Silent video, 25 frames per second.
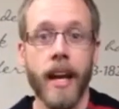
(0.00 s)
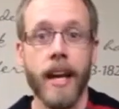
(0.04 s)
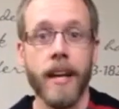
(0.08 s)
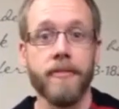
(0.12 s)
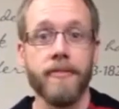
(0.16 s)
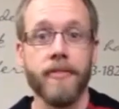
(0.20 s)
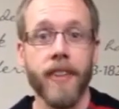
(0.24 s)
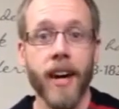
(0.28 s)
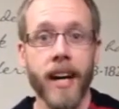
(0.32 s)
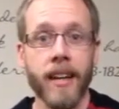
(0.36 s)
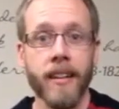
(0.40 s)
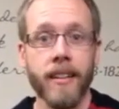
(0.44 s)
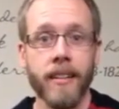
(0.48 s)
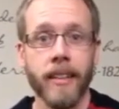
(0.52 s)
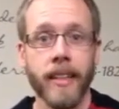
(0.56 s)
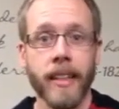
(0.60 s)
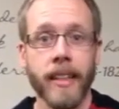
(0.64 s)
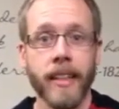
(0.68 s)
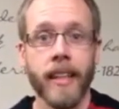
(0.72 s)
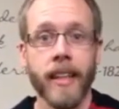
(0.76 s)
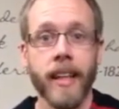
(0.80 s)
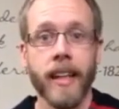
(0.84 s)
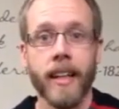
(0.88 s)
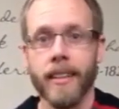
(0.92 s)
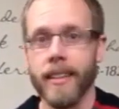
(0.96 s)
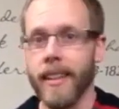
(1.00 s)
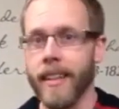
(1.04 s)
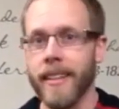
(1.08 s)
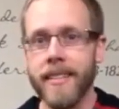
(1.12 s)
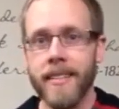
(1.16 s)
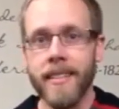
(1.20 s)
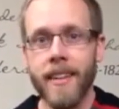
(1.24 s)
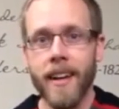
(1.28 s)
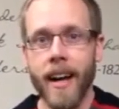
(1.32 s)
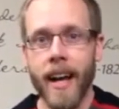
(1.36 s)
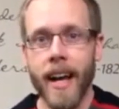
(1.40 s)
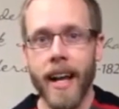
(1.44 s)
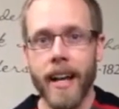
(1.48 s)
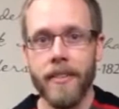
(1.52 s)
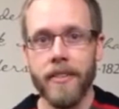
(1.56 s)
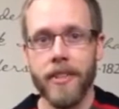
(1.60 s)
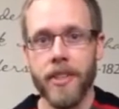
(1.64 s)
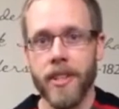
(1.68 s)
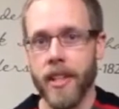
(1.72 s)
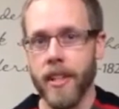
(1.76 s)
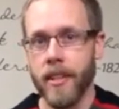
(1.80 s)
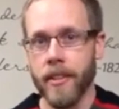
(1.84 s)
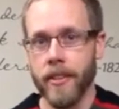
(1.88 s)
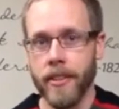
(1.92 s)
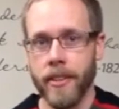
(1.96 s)
And finally, let's not have
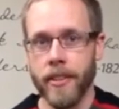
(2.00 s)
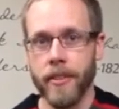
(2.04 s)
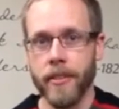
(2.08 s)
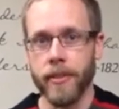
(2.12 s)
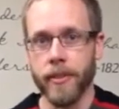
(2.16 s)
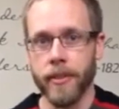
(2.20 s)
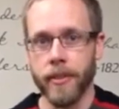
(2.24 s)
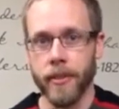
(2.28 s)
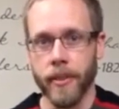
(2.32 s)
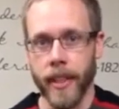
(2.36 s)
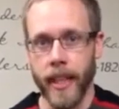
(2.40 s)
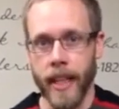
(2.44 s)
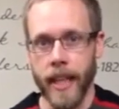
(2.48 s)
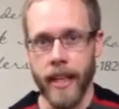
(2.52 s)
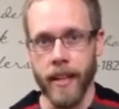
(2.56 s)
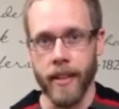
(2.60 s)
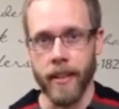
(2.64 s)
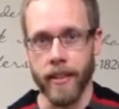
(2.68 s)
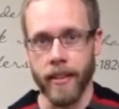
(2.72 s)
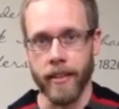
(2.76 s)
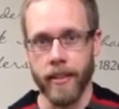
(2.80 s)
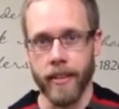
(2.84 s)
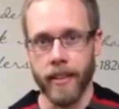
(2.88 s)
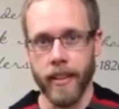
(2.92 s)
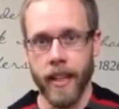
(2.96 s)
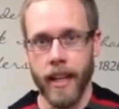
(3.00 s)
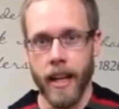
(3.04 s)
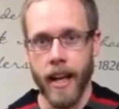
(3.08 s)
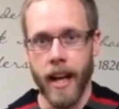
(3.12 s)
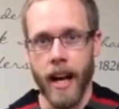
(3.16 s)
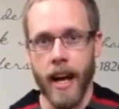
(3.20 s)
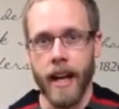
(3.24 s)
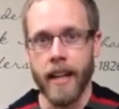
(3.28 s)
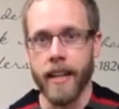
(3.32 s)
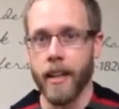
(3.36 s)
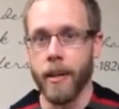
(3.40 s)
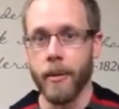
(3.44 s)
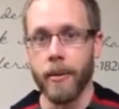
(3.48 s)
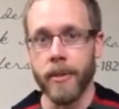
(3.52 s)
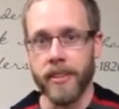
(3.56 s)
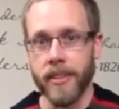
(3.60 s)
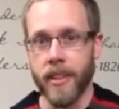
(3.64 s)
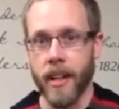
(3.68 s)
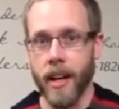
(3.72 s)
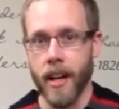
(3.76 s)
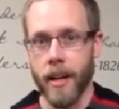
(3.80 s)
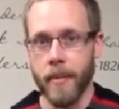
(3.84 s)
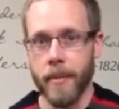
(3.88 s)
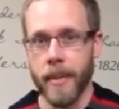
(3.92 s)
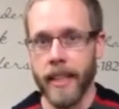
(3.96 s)
shared user accounts. I know it's
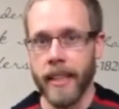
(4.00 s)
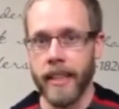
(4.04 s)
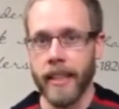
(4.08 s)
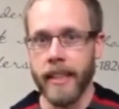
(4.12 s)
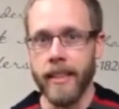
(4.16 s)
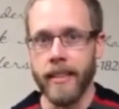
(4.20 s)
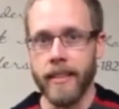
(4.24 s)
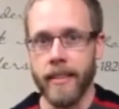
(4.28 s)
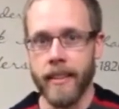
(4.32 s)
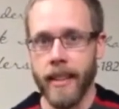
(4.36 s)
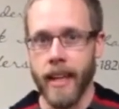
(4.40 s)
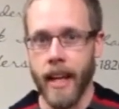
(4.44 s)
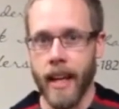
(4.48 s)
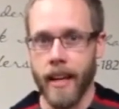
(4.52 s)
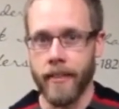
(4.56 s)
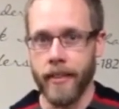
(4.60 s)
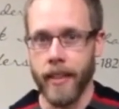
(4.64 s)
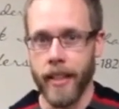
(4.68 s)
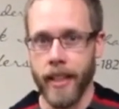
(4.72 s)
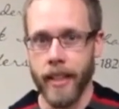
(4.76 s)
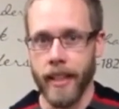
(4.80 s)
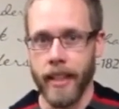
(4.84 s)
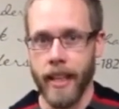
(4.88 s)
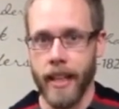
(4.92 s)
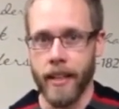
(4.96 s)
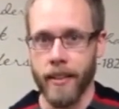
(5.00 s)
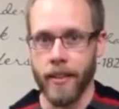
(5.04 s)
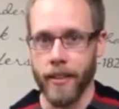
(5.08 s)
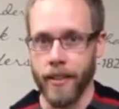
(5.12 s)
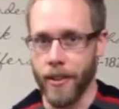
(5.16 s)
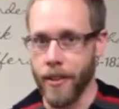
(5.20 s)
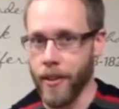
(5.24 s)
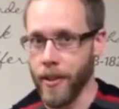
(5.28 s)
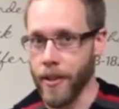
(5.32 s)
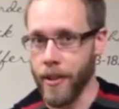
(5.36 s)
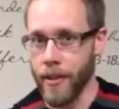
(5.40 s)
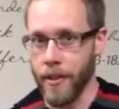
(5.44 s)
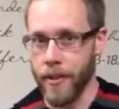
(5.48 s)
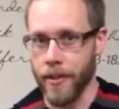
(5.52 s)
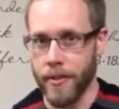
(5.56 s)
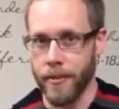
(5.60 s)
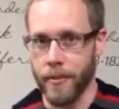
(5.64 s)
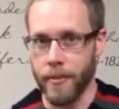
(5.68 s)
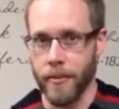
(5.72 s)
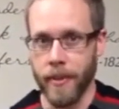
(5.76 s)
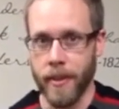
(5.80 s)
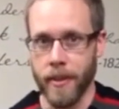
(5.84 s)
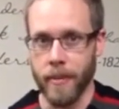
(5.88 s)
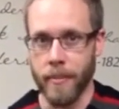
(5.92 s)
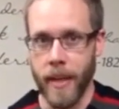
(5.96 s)
common and easy to have the account nurse
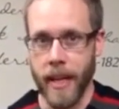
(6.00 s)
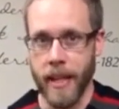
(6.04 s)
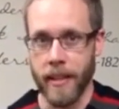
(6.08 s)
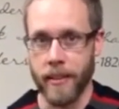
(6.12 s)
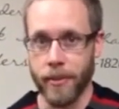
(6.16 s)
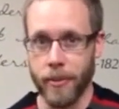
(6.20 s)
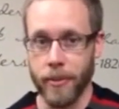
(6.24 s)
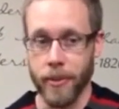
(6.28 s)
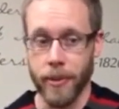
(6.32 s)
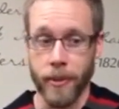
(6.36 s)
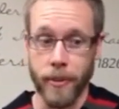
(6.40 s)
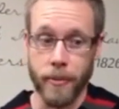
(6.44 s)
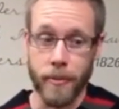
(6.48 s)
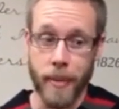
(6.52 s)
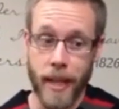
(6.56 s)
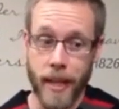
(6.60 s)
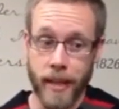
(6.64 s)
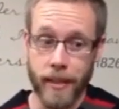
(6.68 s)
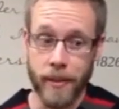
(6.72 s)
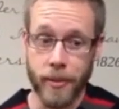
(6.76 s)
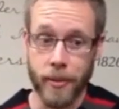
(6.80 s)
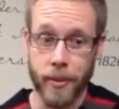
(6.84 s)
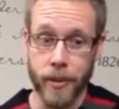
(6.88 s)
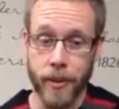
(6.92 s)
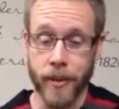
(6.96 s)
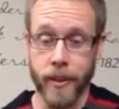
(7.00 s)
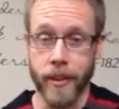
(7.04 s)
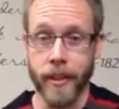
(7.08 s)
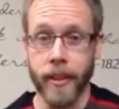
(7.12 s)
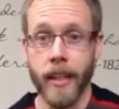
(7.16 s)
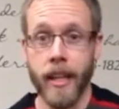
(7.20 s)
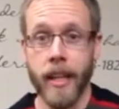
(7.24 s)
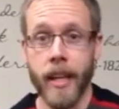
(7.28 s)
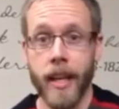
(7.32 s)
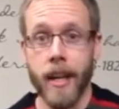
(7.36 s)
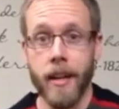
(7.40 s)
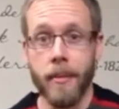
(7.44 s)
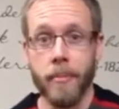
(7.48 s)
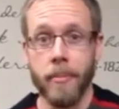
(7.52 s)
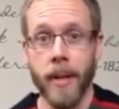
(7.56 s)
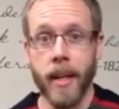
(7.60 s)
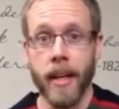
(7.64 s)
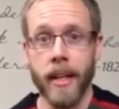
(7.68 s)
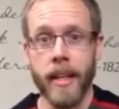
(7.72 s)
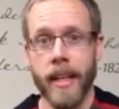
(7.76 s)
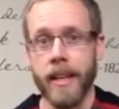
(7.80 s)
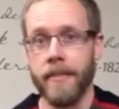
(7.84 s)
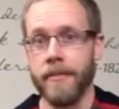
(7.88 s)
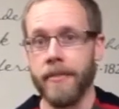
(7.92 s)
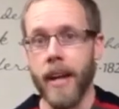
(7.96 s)
with the password password,
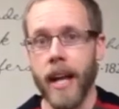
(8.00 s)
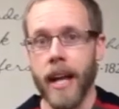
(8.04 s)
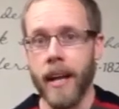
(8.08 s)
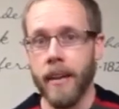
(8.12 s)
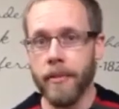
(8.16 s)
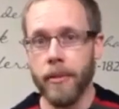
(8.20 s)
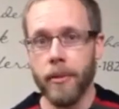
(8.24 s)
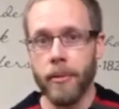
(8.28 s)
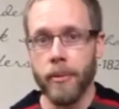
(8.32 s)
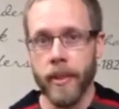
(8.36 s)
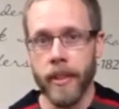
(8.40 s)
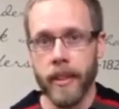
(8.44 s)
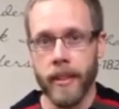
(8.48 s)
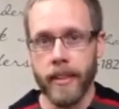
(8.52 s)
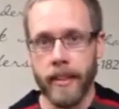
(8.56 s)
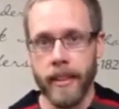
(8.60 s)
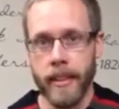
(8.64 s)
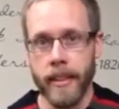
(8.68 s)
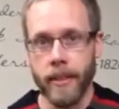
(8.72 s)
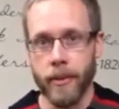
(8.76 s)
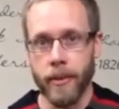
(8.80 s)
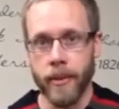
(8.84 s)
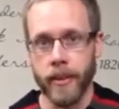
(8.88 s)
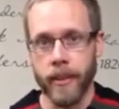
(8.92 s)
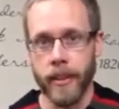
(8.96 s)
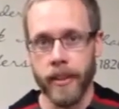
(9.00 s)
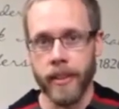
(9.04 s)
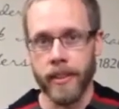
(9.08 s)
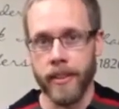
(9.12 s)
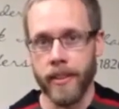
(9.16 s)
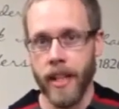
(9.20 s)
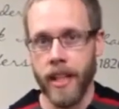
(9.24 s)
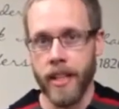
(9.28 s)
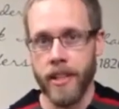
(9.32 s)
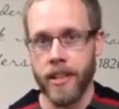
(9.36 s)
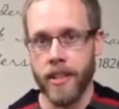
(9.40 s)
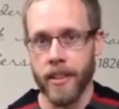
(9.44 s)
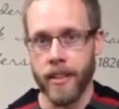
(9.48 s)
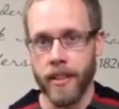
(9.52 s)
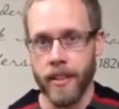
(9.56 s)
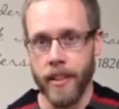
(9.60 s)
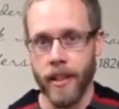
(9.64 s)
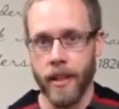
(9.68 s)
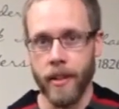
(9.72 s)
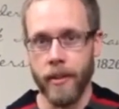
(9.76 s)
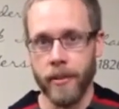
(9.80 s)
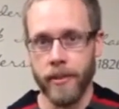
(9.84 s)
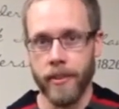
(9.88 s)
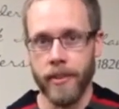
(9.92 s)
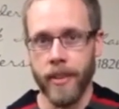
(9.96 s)
but if everyone in the organization
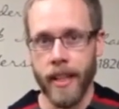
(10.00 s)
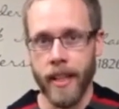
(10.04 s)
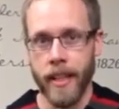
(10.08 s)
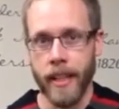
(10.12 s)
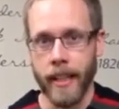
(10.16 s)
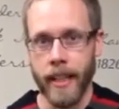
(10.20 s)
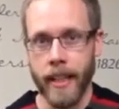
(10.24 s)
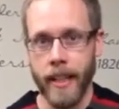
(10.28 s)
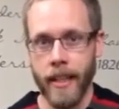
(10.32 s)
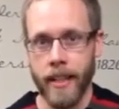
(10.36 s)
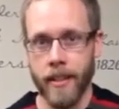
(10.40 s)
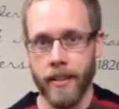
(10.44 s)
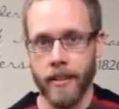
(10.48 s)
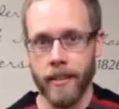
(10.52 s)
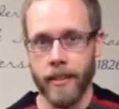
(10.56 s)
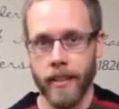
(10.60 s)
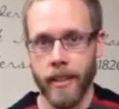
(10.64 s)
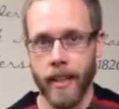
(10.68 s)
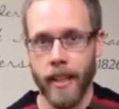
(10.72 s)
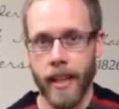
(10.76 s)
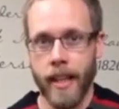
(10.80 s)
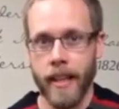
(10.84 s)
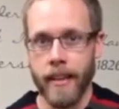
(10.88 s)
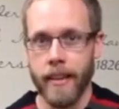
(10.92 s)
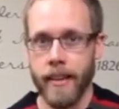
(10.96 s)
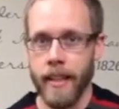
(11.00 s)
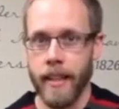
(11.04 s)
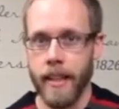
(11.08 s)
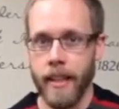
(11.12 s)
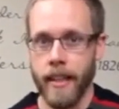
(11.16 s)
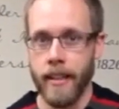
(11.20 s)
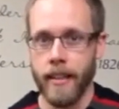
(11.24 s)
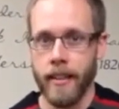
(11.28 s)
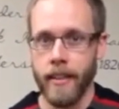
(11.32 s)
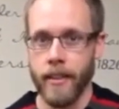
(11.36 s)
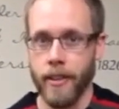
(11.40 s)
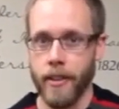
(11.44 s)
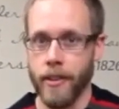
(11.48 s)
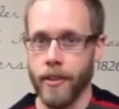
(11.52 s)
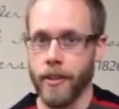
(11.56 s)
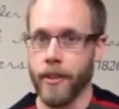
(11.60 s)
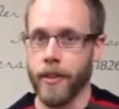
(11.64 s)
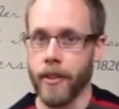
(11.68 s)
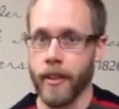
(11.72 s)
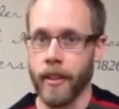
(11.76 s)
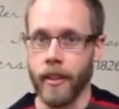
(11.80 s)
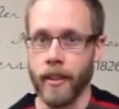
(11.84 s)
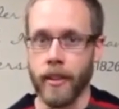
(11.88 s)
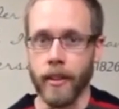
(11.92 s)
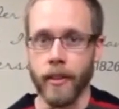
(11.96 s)
knows that account, then you're
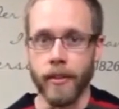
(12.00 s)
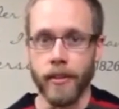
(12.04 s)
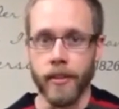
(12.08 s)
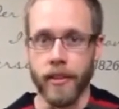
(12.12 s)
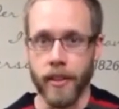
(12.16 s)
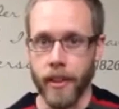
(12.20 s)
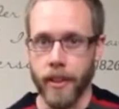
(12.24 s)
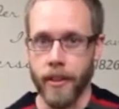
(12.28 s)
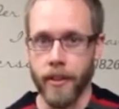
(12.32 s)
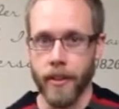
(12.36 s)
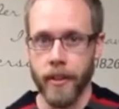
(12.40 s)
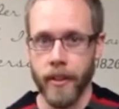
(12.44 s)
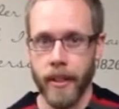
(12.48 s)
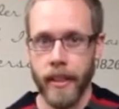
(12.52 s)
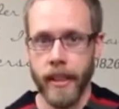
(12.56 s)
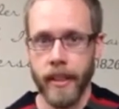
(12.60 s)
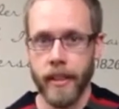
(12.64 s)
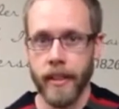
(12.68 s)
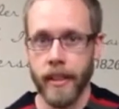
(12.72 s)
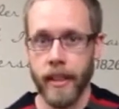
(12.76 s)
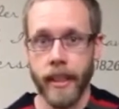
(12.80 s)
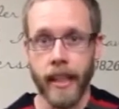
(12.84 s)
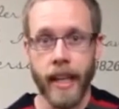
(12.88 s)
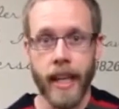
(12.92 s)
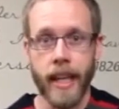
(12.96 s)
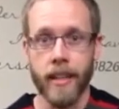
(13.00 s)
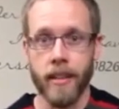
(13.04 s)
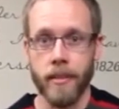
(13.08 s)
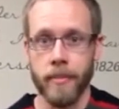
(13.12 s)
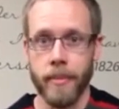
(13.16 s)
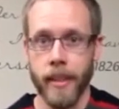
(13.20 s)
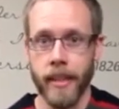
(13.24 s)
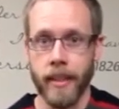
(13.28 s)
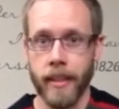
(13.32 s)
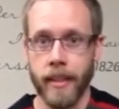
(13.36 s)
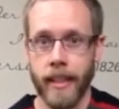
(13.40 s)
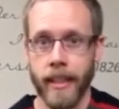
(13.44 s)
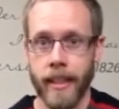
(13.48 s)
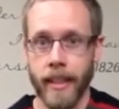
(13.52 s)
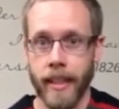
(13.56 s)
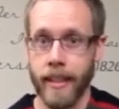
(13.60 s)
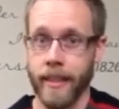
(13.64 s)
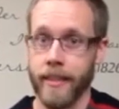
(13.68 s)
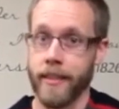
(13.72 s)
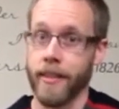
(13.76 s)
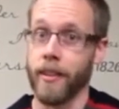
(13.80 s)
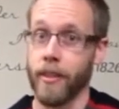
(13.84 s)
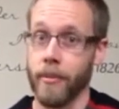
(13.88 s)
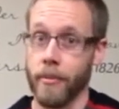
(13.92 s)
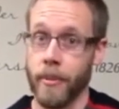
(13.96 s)
going to lose security, accountability, and
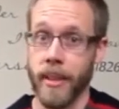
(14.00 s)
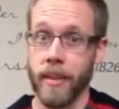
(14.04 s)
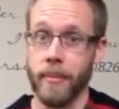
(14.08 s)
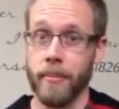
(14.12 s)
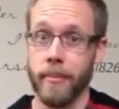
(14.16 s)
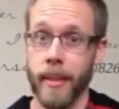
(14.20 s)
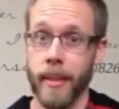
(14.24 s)
it's going to be a